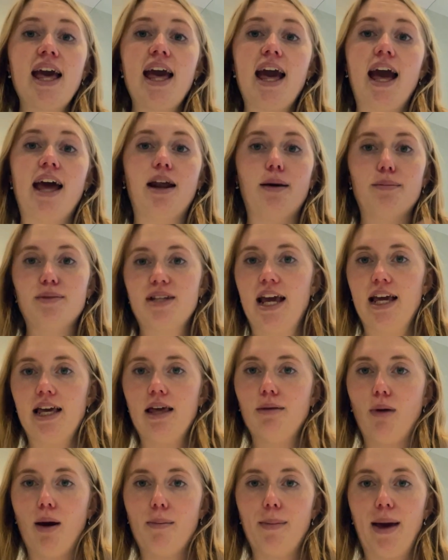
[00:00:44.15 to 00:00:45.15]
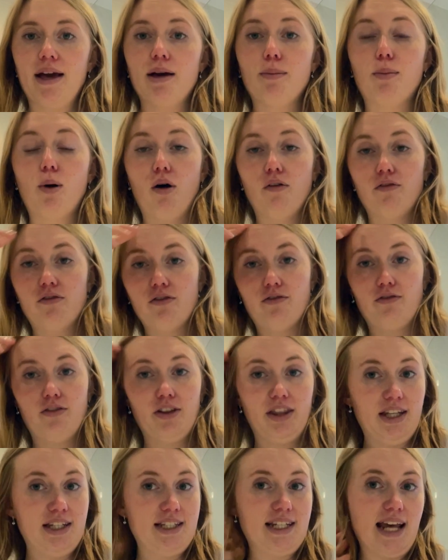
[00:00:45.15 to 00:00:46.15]
and I'm taking my makeup off for
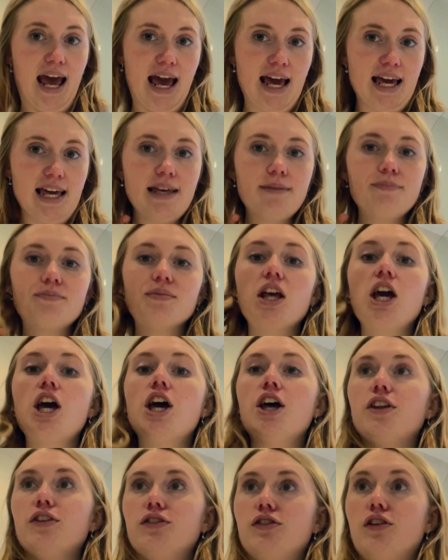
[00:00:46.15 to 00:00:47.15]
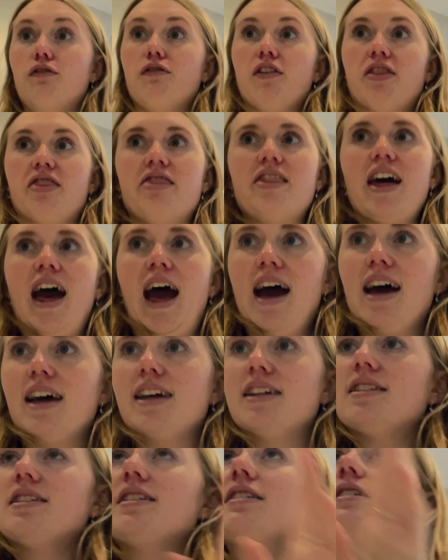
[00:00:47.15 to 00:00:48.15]
the day. So for
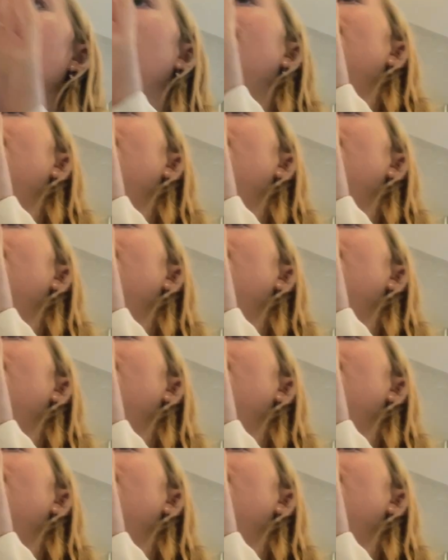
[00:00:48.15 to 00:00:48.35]
that,